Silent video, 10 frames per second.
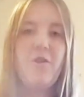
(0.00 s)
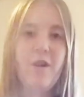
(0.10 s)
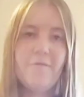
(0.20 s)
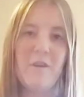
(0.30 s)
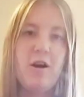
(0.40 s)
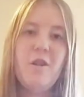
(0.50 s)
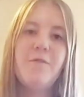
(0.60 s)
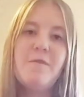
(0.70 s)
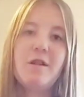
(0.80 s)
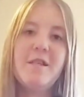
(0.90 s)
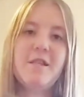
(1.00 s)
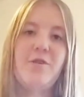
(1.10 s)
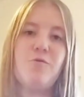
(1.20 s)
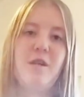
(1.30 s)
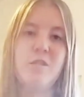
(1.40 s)
that I've got all of the lids
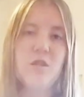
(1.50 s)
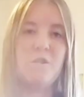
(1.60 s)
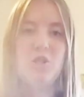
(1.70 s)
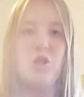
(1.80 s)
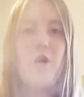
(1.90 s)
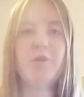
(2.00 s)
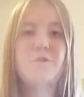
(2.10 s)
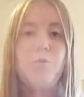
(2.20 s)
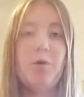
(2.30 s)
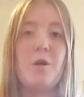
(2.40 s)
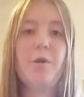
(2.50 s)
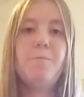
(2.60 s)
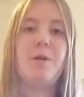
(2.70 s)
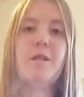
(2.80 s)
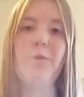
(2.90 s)
and rings on the jars, we're going to
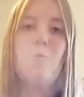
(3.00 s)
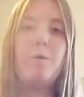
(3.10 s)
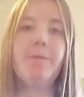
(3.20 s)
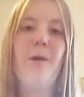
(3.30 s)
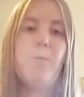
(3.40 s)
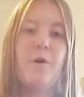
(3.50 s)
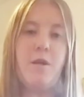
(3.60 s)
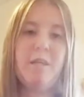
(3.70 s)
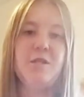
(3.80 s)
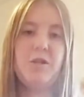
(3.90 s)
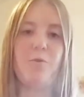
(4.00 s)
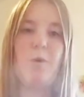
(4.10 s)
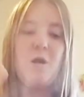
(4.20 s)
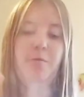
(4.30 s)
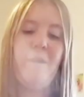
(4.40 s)
put them one by one into the
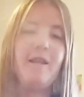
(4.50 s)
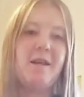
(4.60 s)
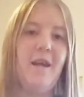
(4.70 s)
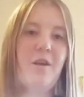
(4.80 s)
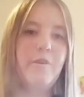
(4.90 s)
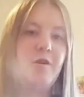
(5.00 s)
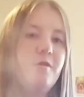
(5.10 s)
water bath canner